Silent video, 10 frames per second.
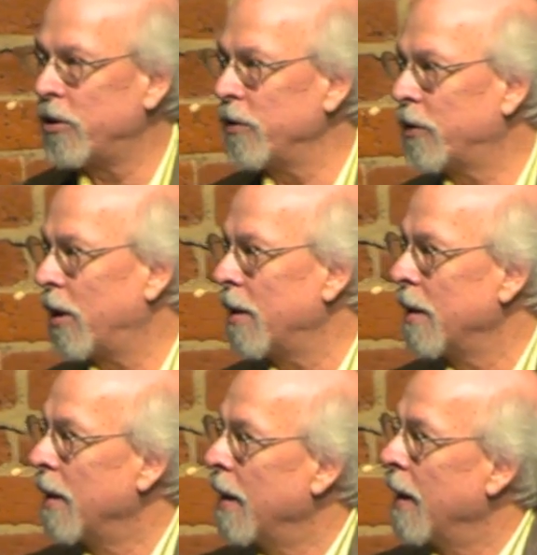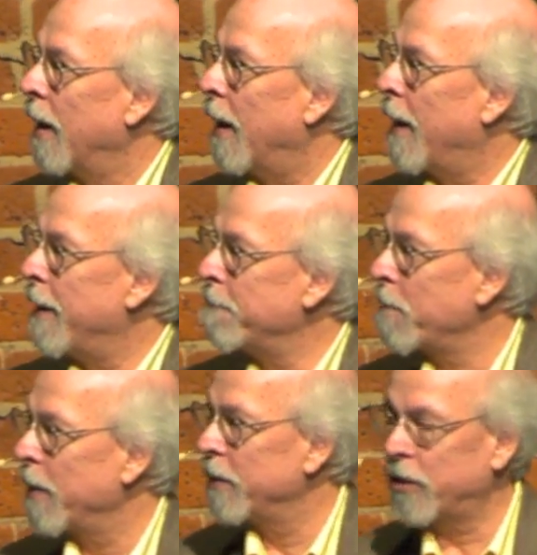& Schuster,
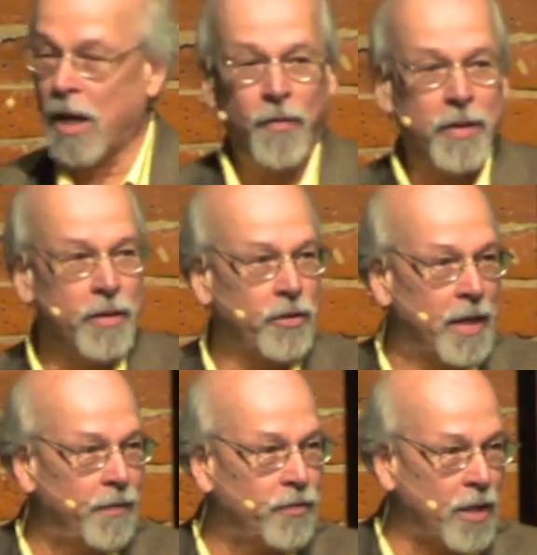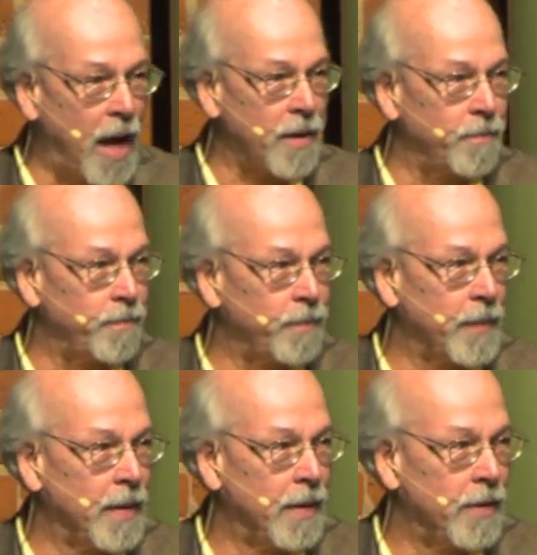Discovering the City of Sodom.
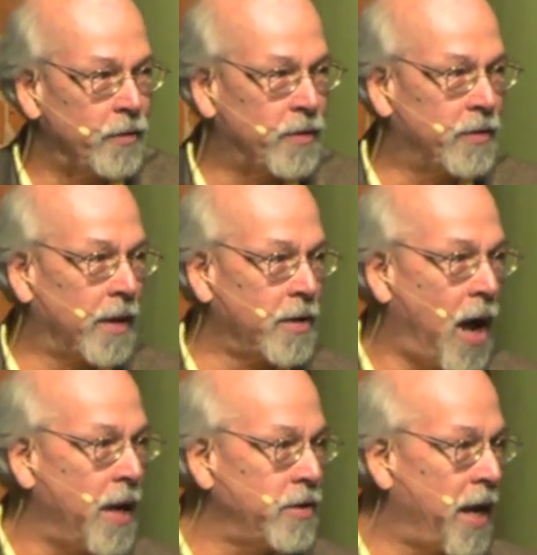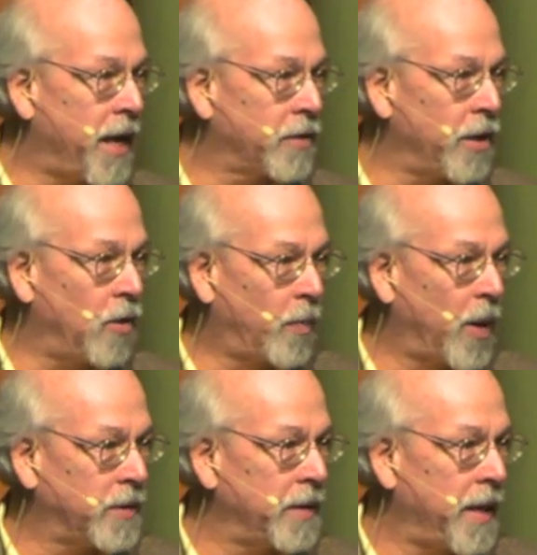This is a non-technical
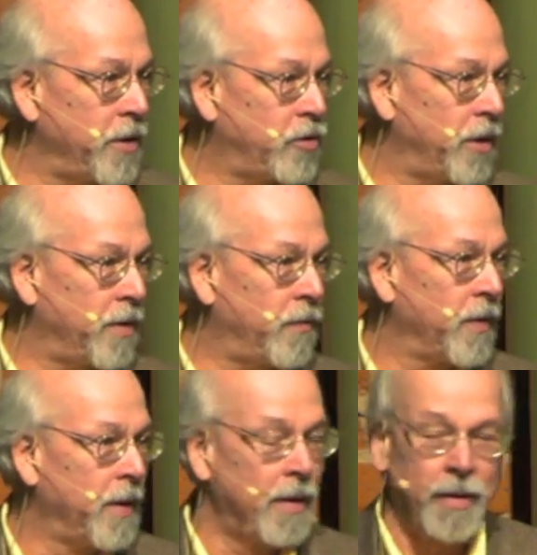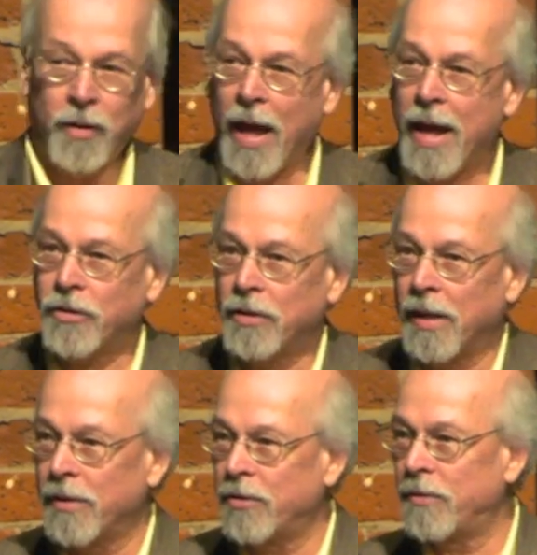presentation of the last
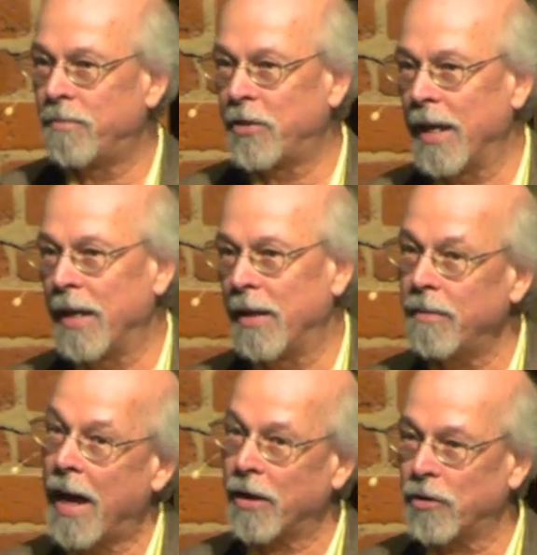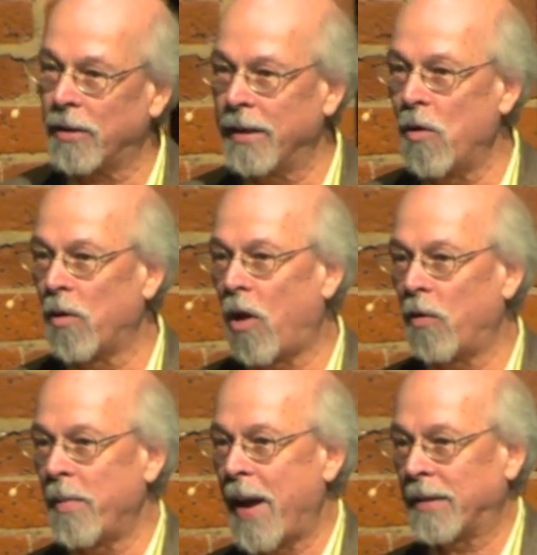10, actually going all the
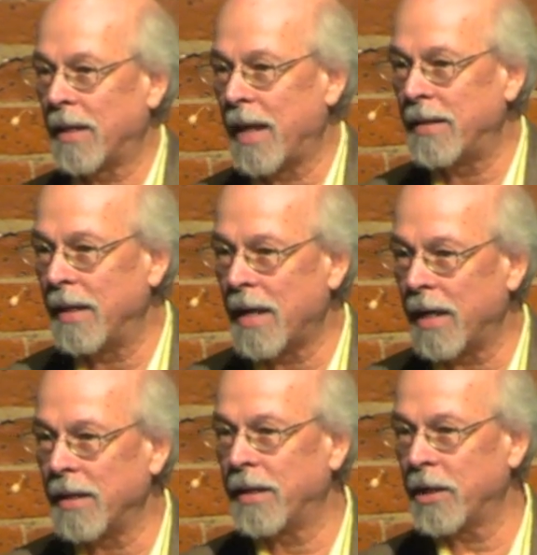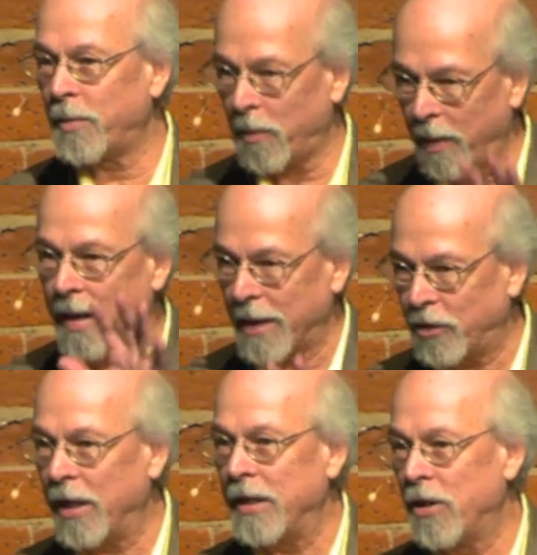way back to 1996, but really the last
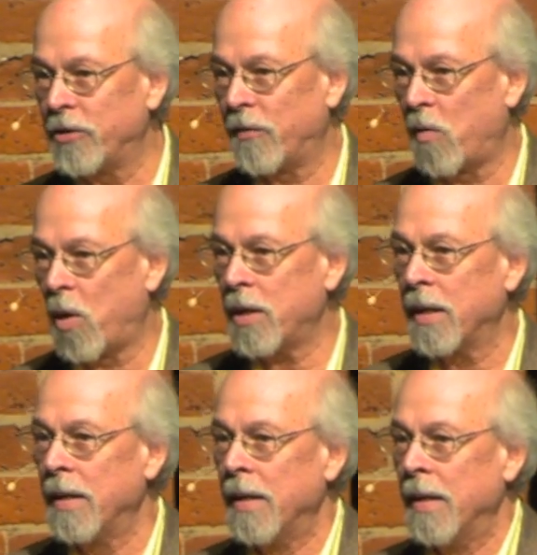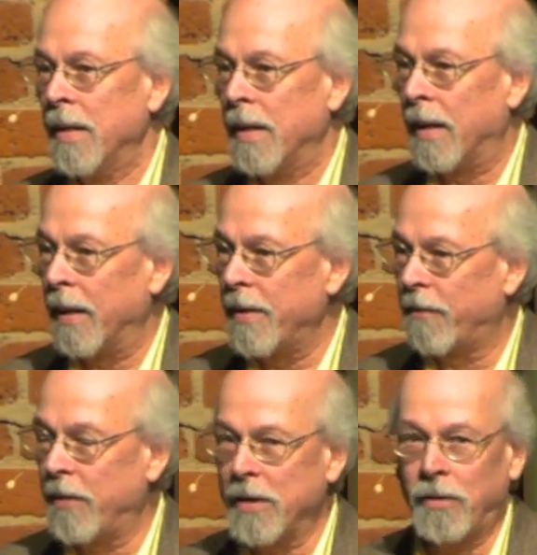10 years of work in the
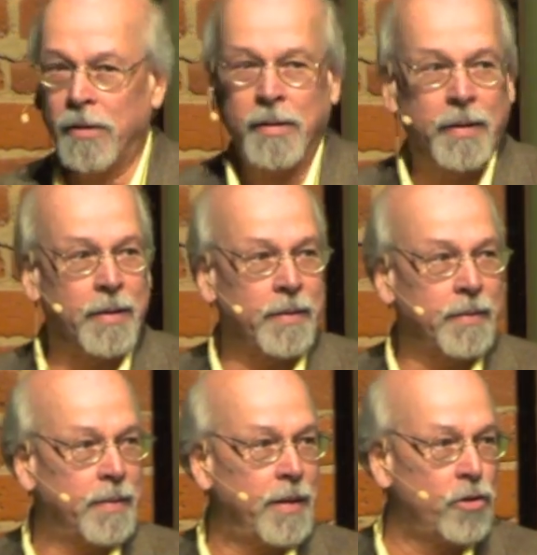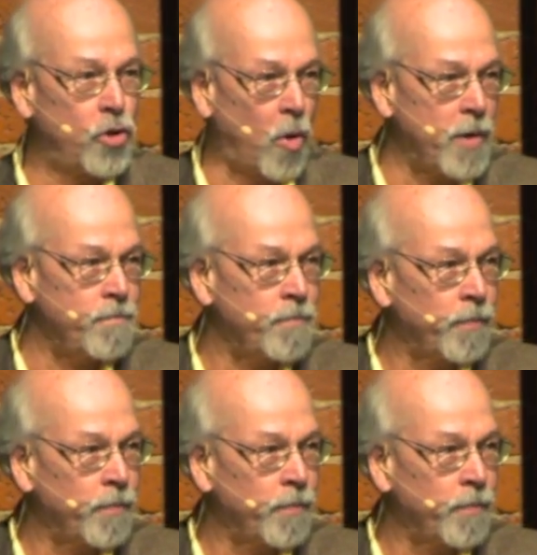field in Jordan,